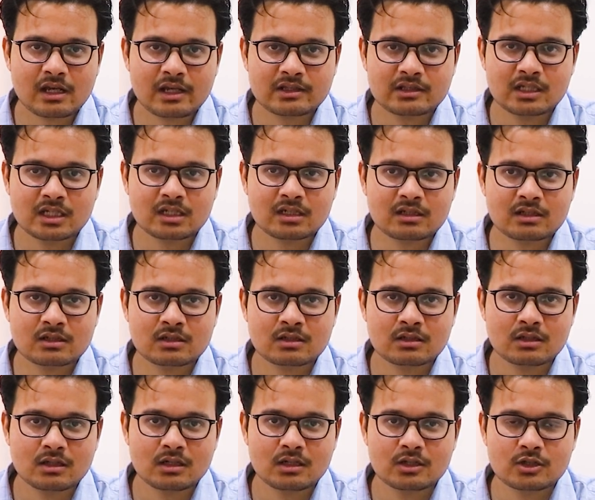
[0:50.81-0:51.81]
I think
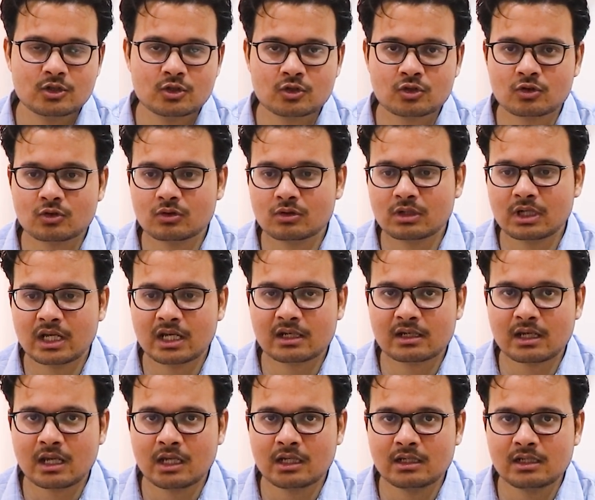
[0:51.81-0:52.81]
you should take
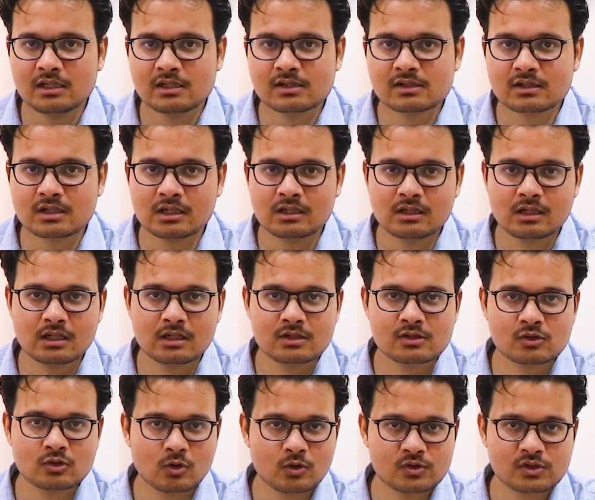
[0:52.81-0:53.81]
any
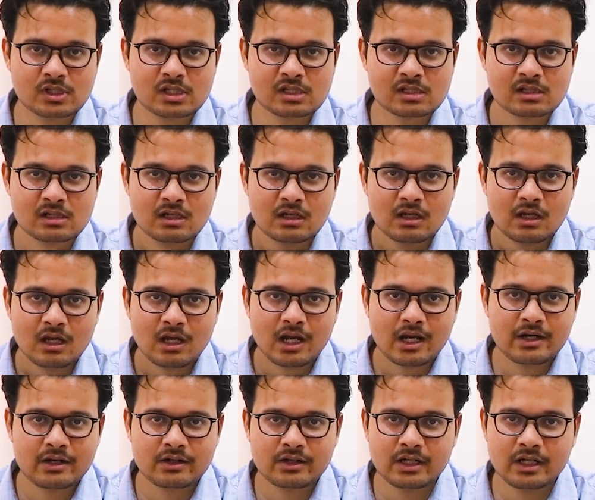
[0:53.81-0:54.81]
standard sources
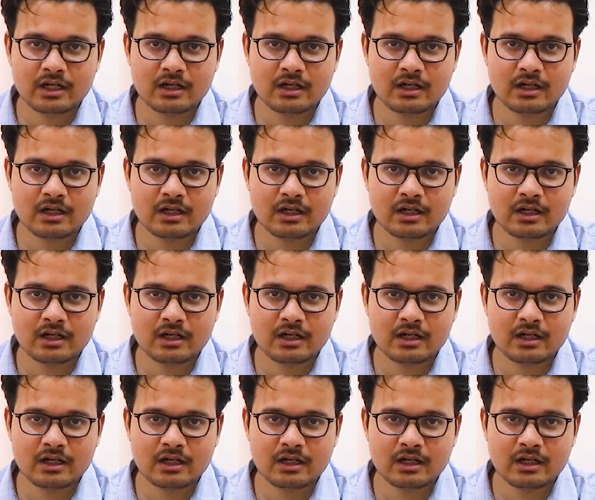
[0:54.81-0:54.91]
and